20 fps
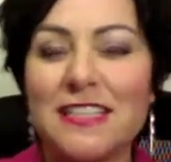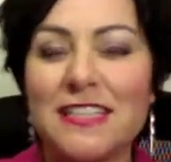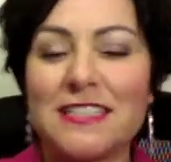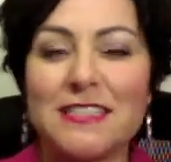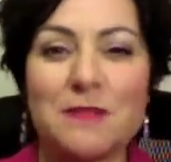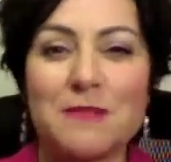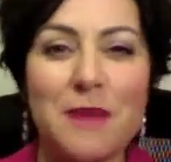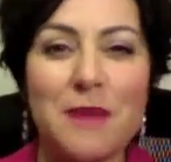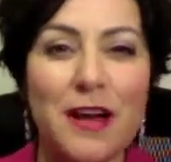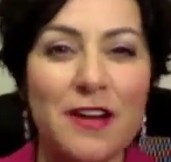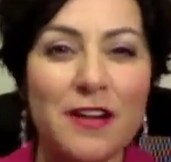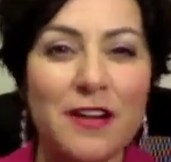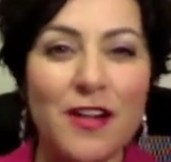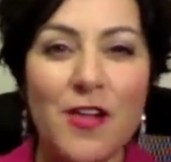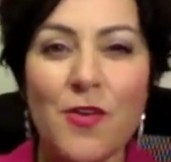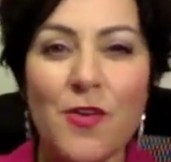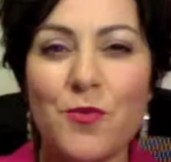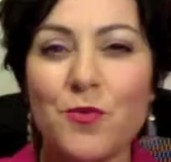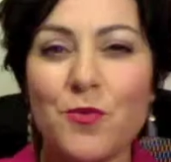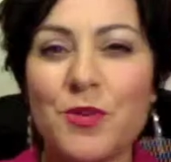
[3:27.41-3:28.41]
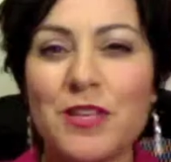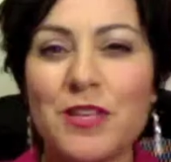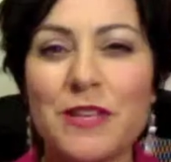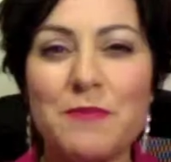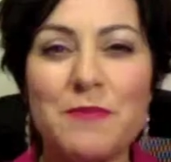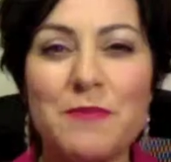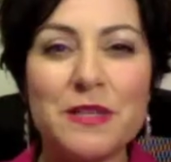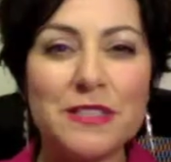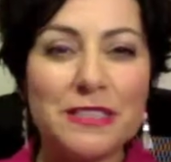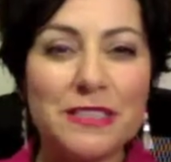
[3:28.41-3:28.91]
It's about really
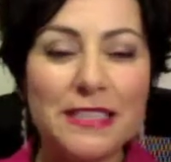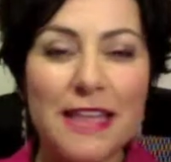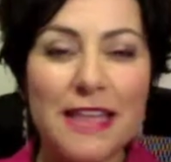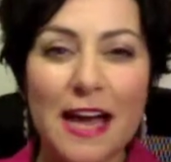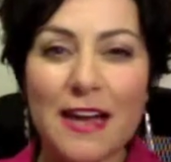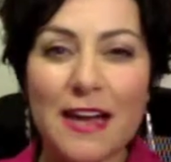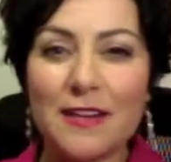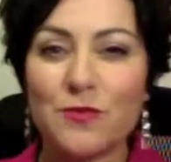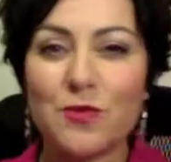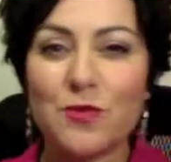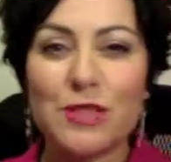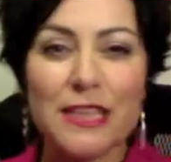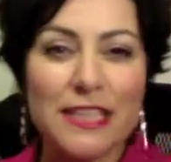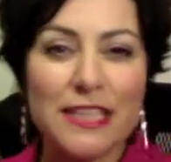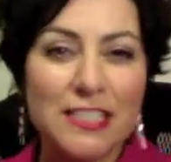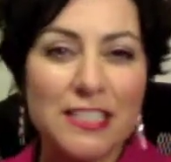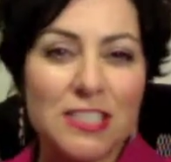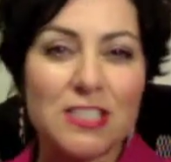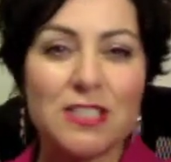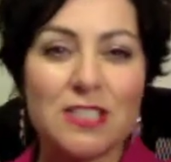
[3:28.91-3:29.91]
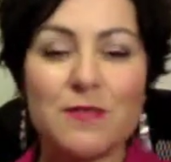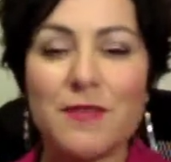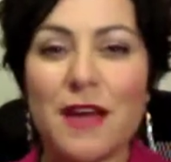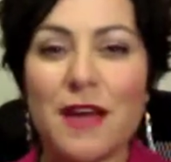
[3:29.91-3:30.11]
building that relationship,